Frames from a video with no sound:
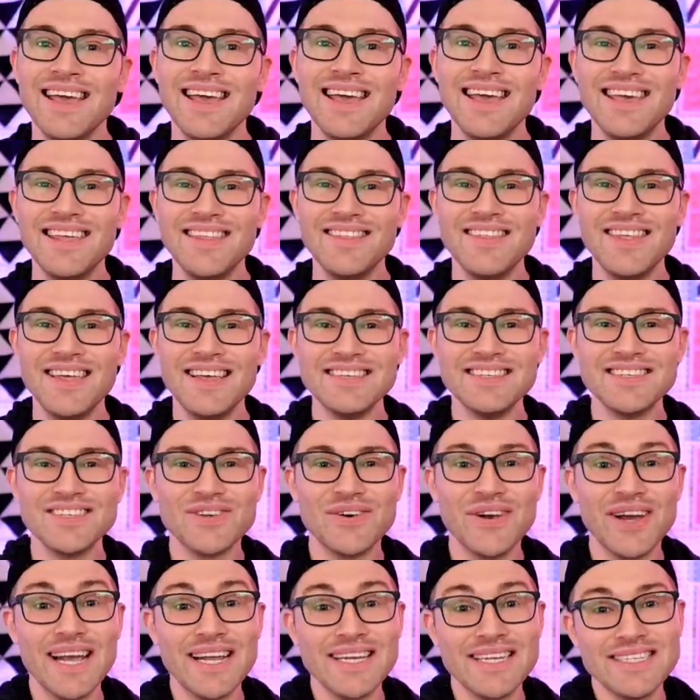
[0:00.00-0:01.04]
In this
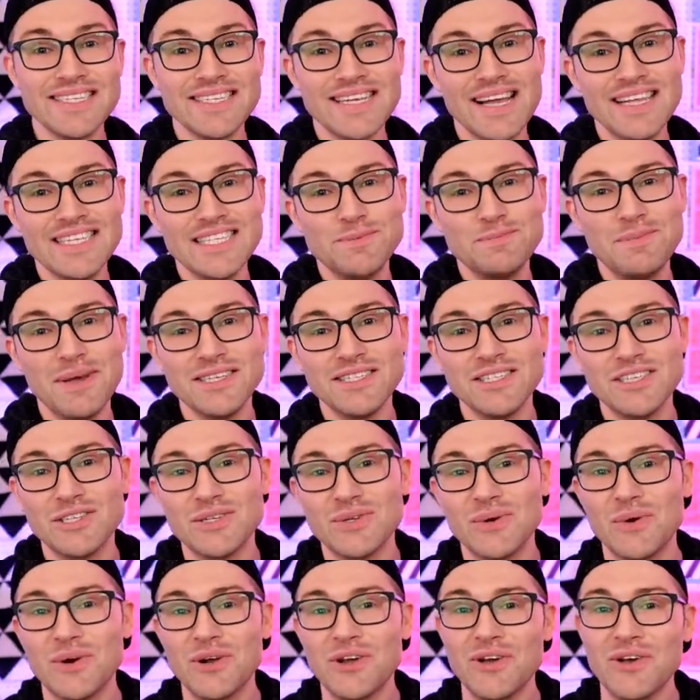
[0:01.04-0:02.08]
Cricut Design Space
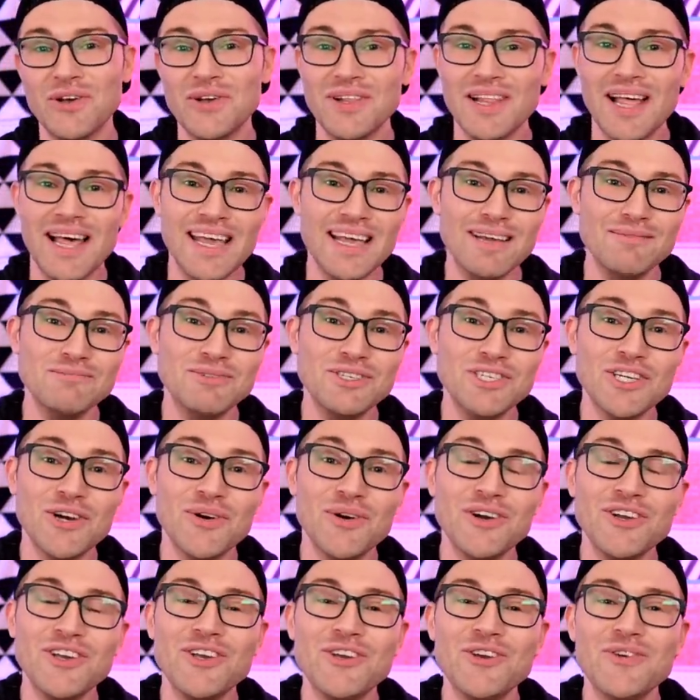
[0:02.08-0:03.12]
tutorial, I am
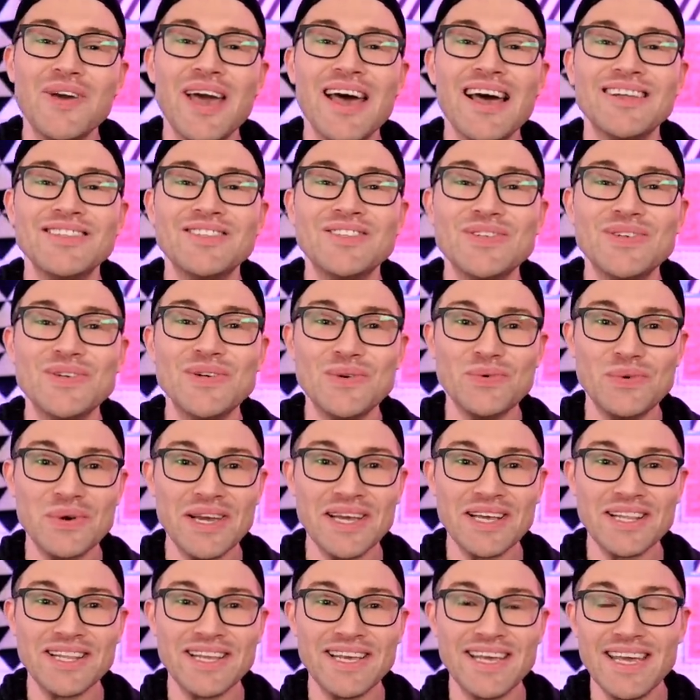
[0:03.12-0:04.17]
showing you how to
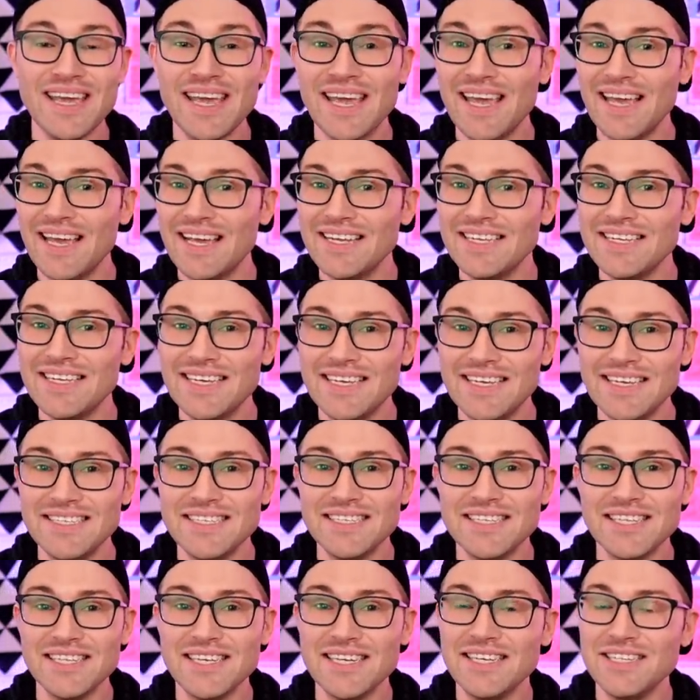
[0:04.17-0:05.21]
quickly and
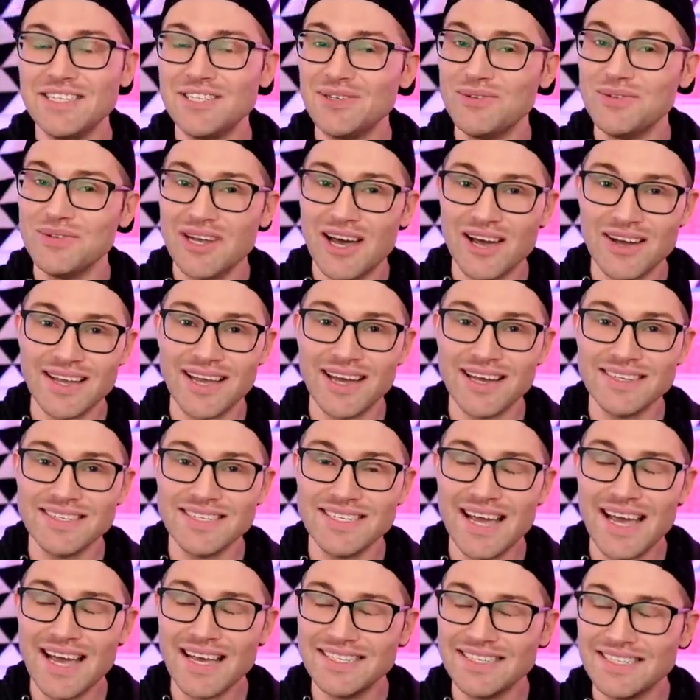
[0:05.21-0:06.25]
easily do knockout
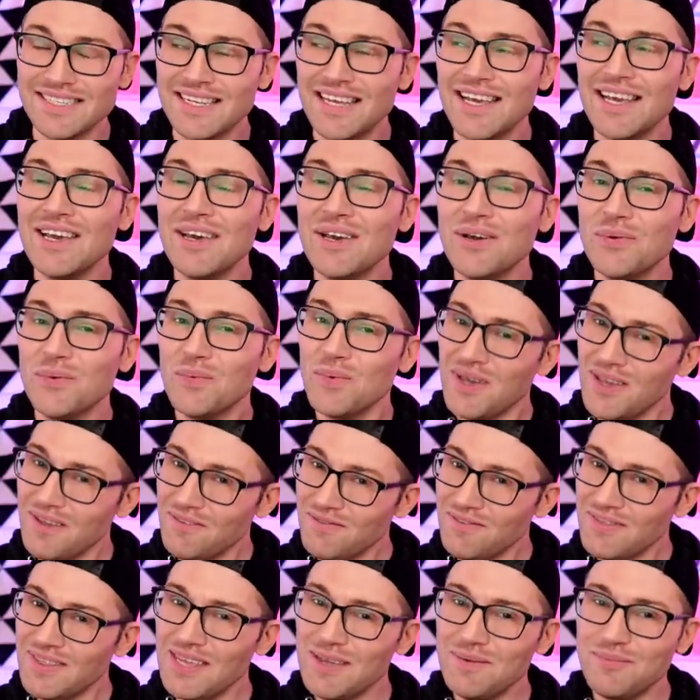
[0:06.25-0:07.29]
text
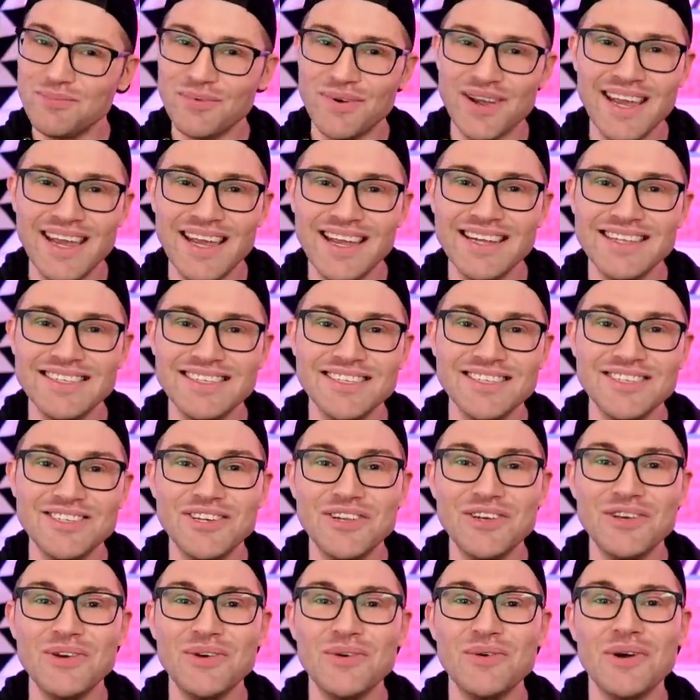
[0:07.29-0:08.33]
with the brand
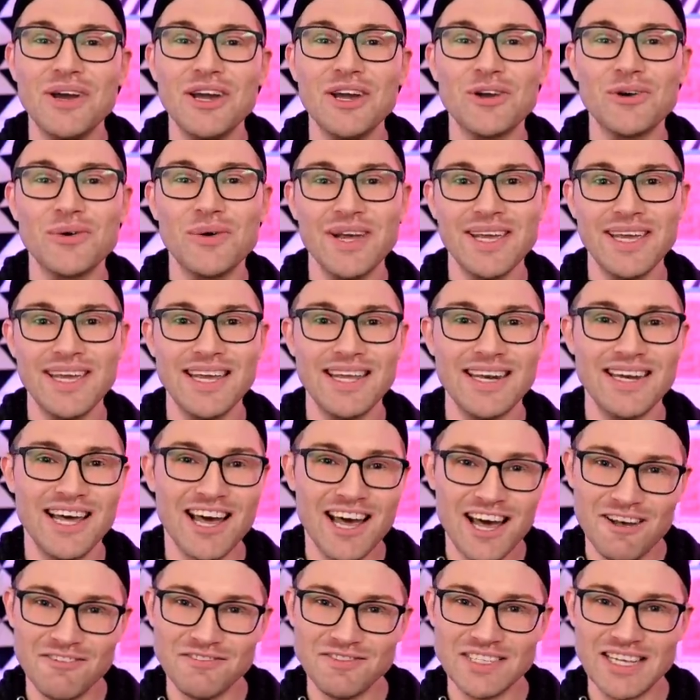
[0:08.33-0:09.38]
new Cricut
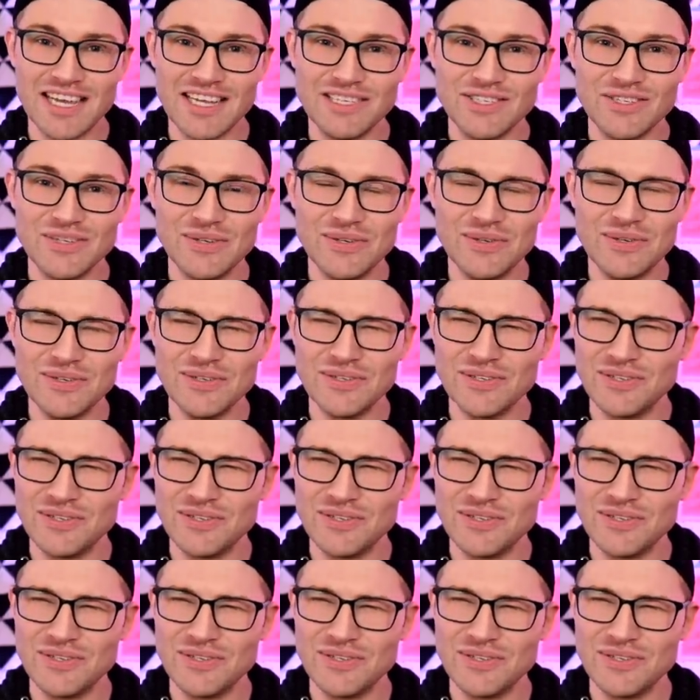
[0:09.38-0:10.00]
offset tool.